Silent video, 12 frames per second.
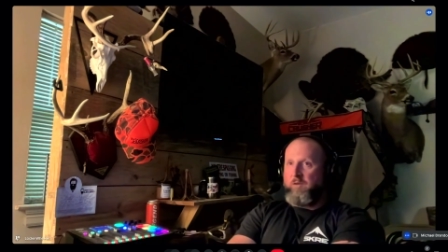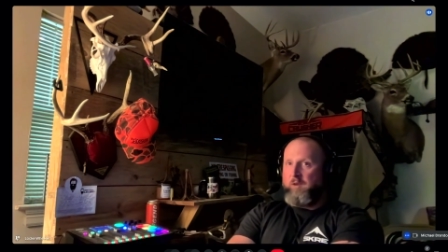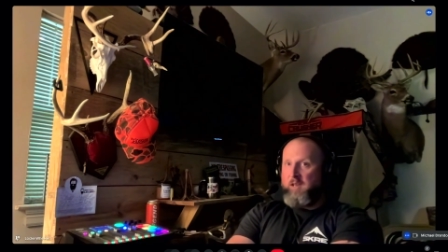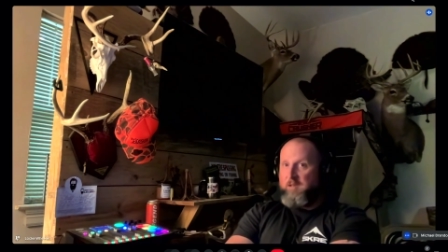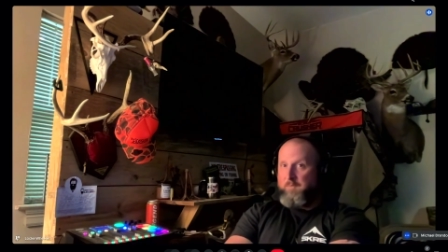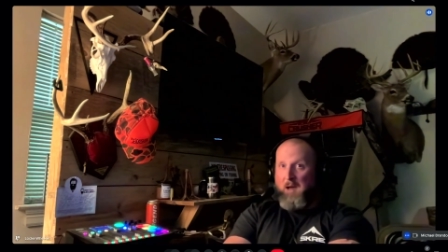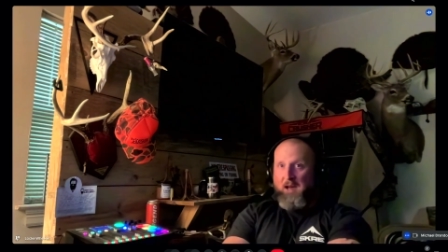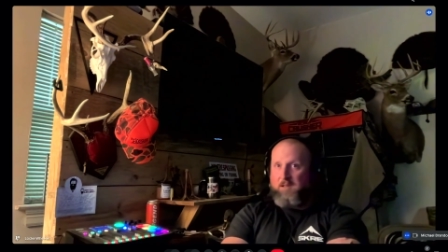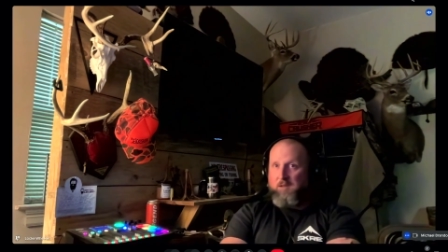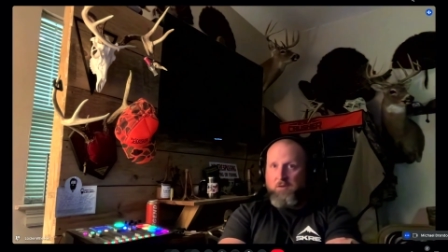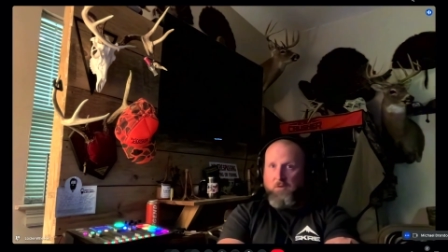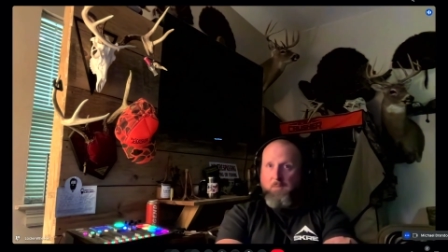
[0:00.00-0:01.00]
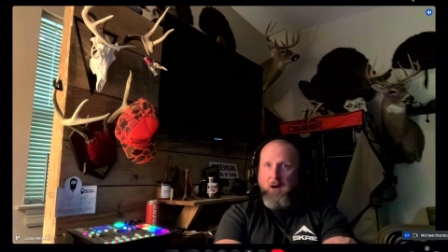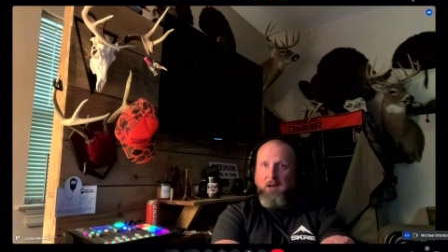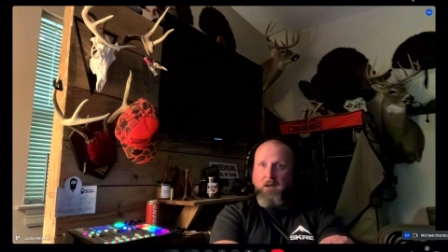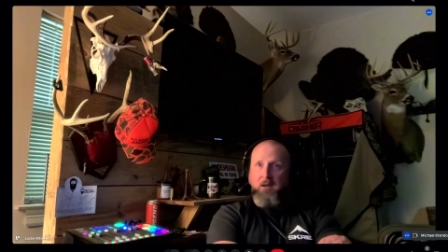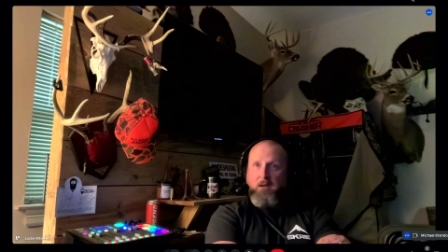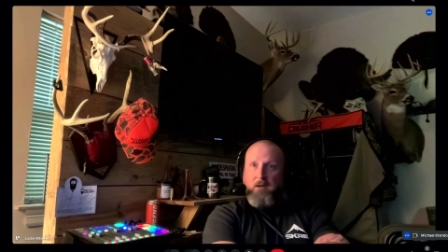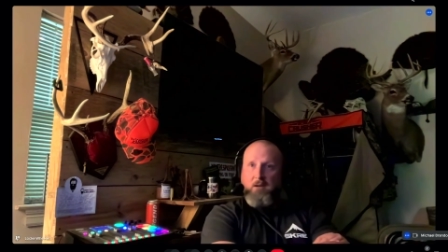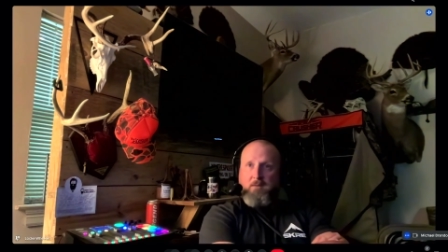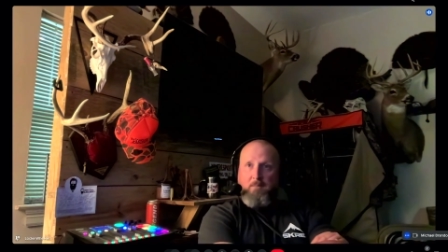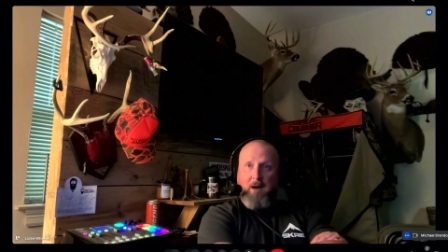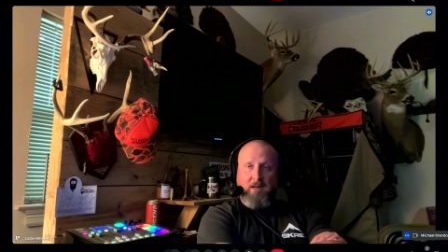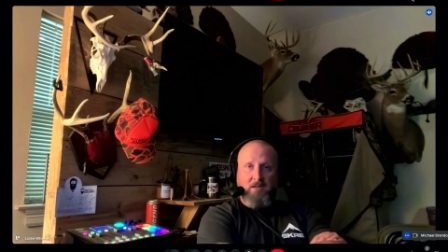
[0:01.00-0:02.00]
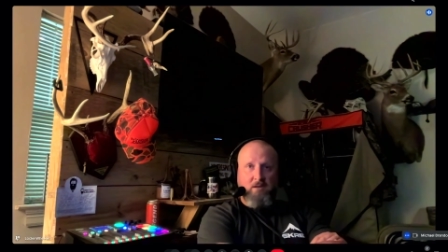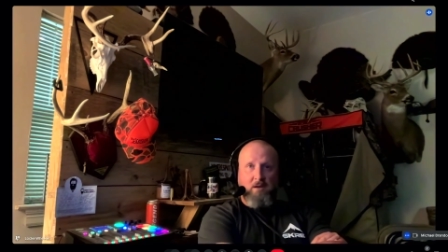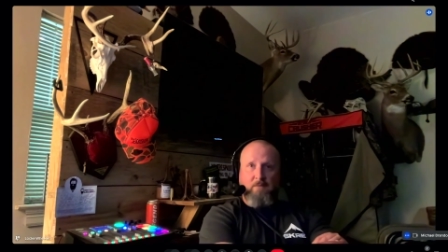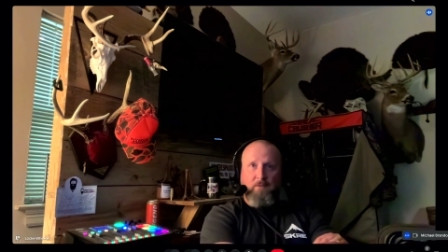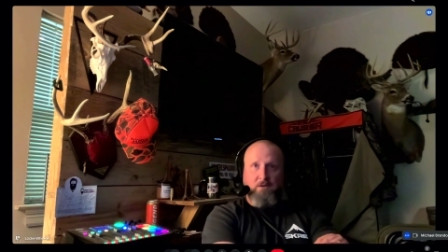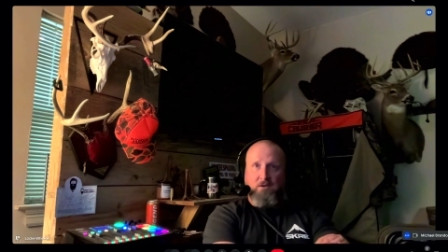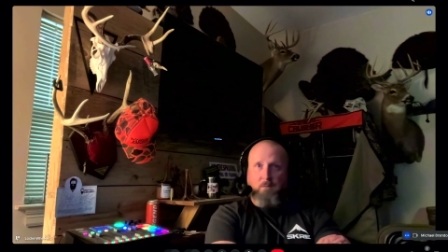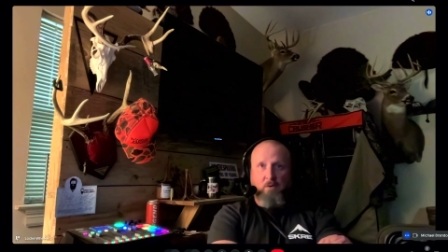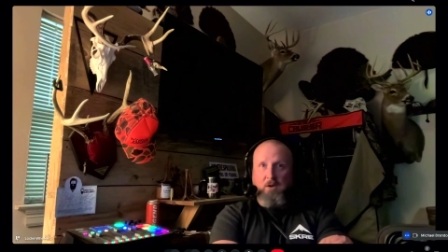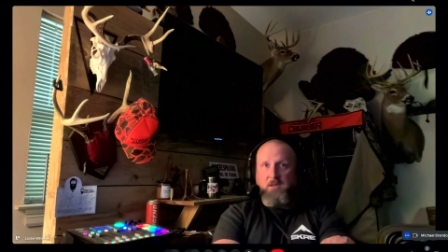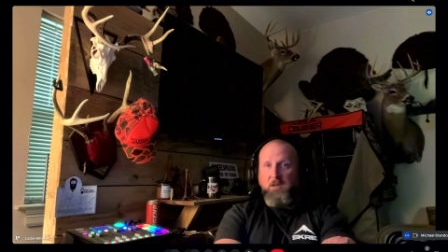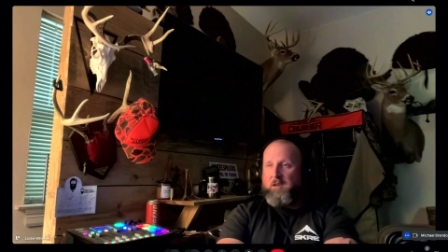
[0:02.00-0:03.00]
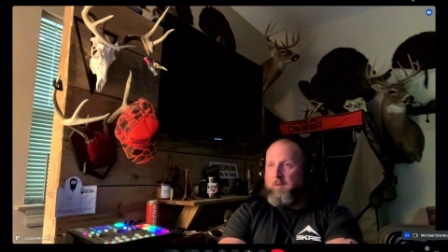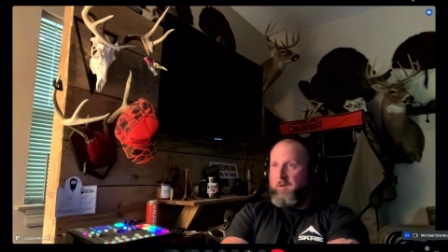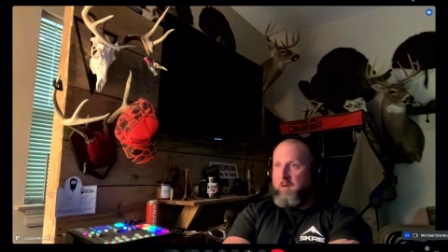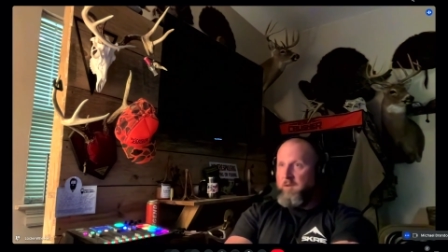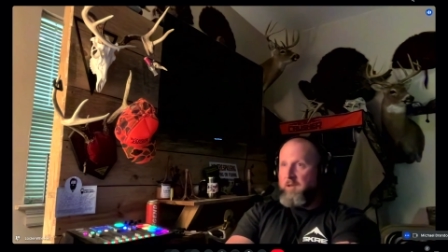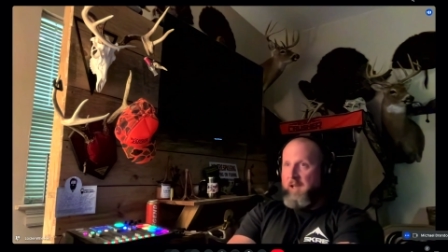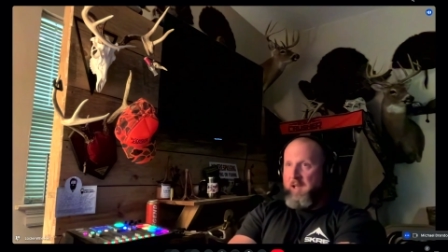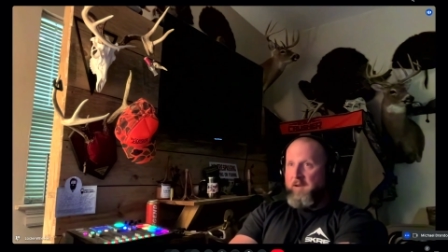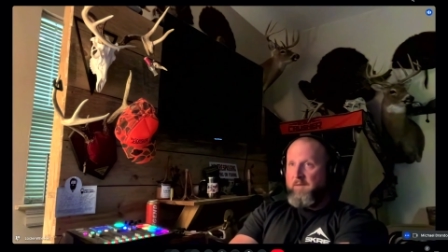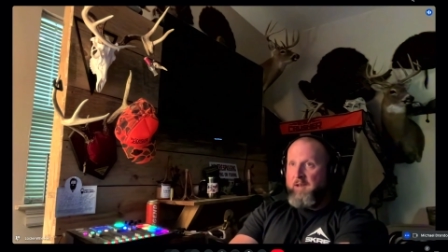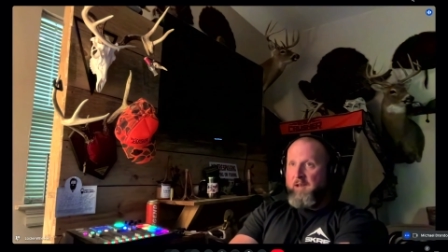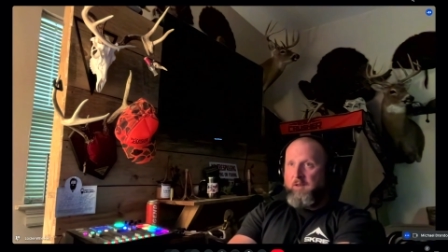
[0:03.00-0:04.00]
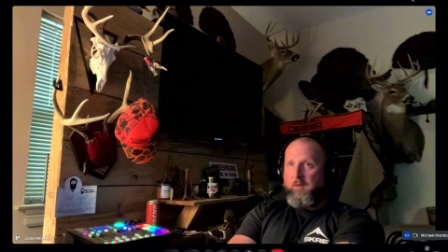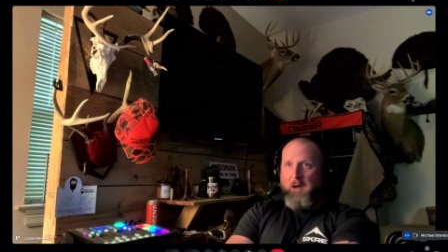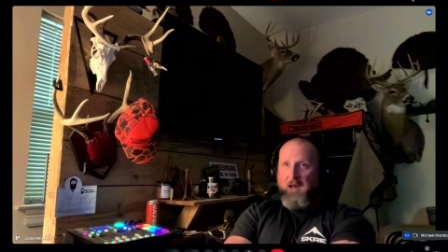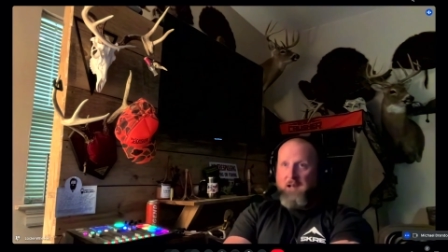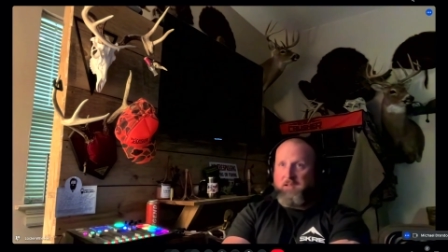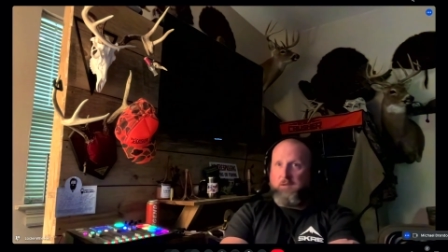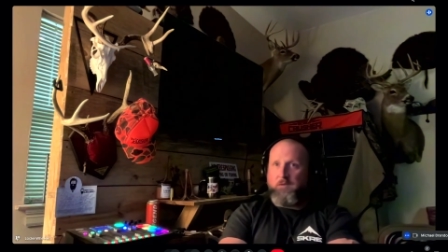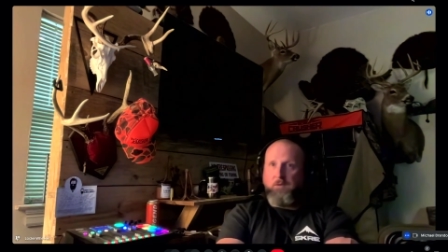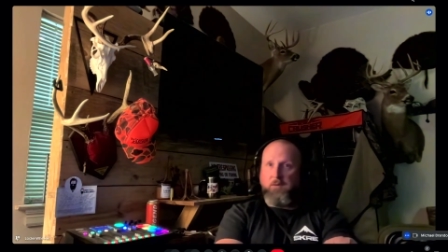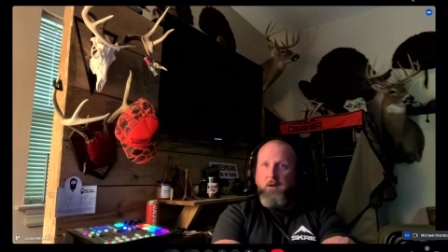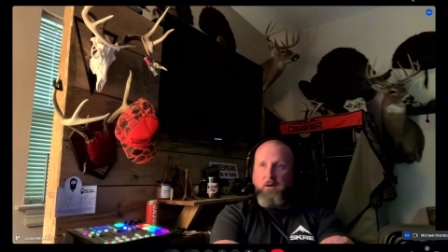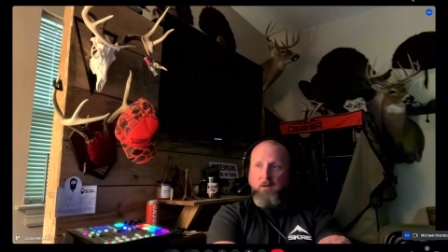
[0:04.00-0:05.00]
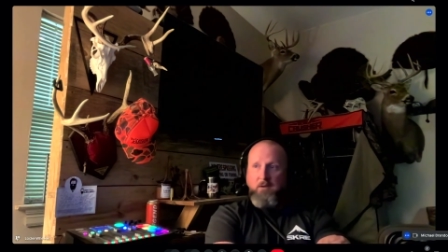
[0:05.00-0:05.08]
And he's passing through my stuff for some reason in the middle of the day every day. They're passing through there.